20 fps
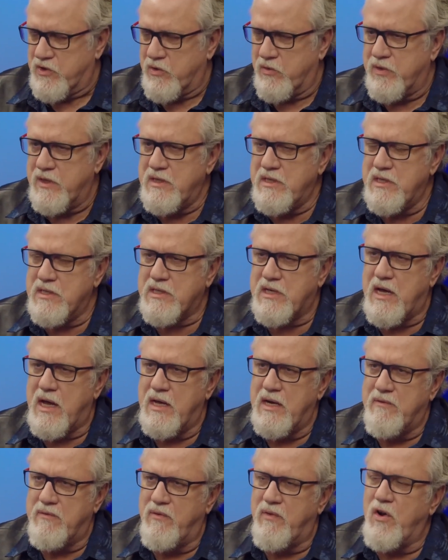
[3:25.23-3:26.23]
So this is
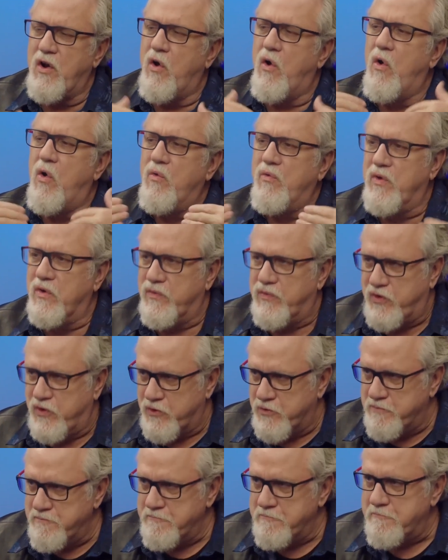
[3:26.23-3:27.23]
kind of an
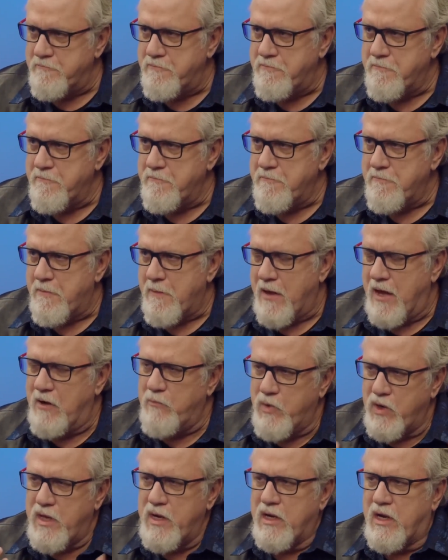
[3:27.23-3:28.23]
overview.
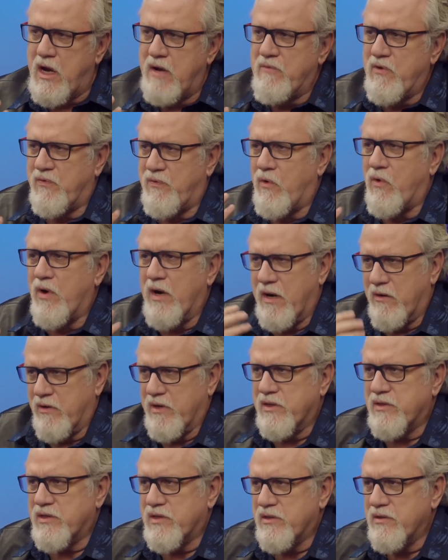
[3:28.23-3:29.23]
And we're going to cover 4
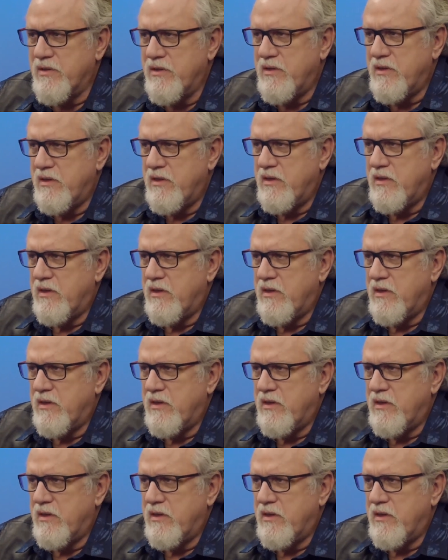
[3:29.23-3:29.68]
areas.